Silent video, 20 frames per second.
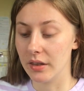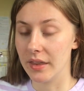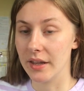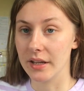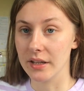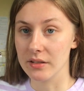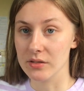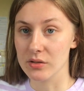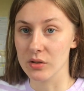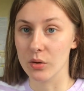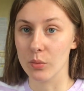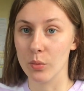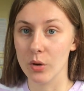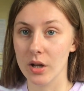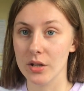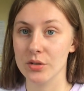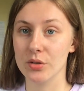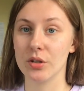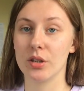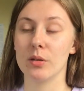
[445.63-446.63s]
things on a
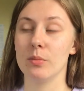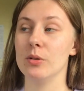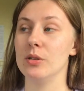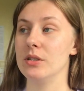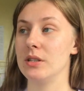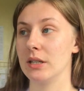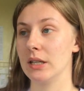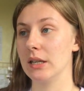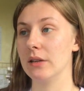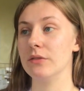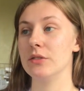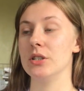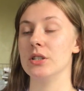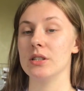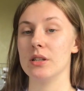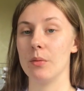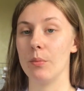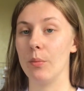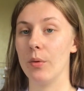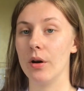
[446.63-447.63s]
Word document to give to
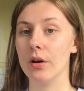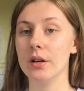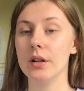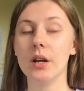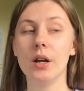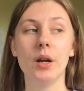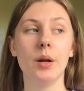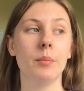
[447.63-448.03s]
someone,